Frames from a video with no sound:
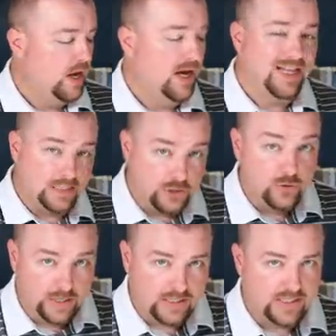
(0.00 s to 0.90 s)

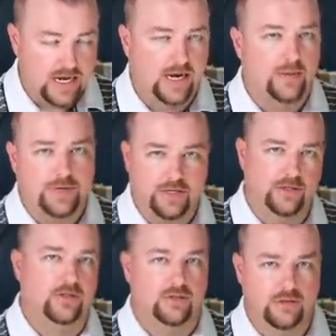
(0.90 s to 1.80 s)
To an extent. I
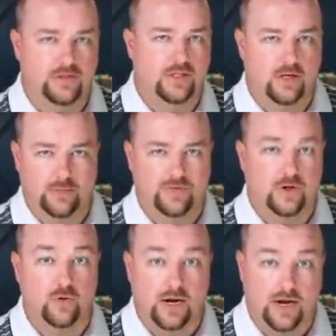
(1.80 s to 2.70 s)
mean, there's a little bit of a
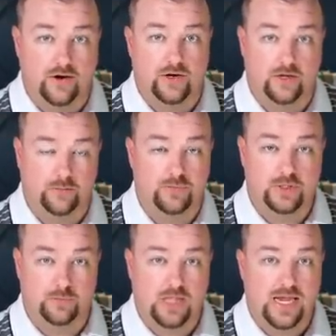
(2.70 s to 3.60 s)
gray area
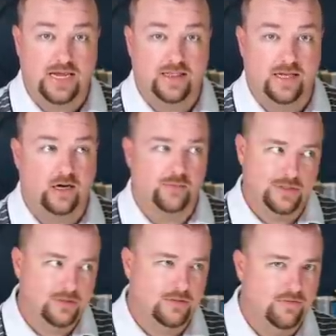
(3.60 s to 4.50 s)
to play in there,
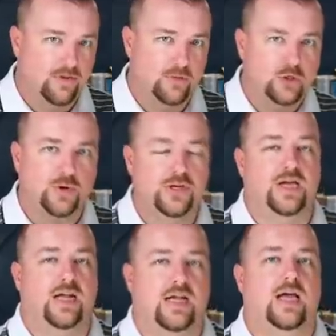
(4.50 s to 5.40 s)
but for the most part, you
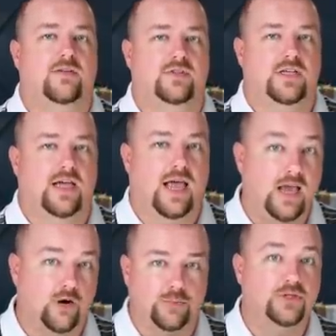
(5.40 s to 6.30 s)
got to kind of say,
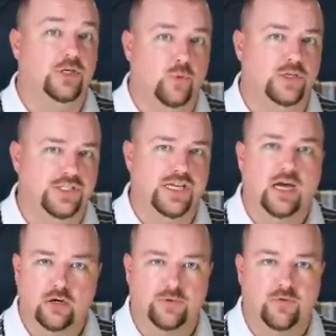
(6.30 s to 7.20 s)
hey, our building was
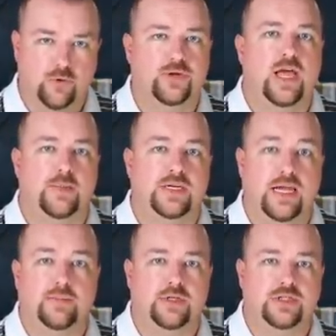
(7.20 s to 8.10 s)
sound before you came and
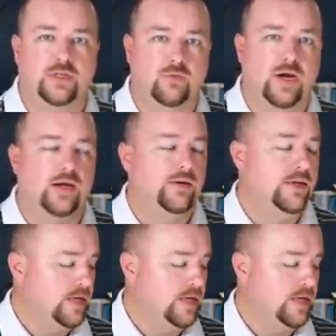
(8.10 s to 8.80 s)
damaged it, right?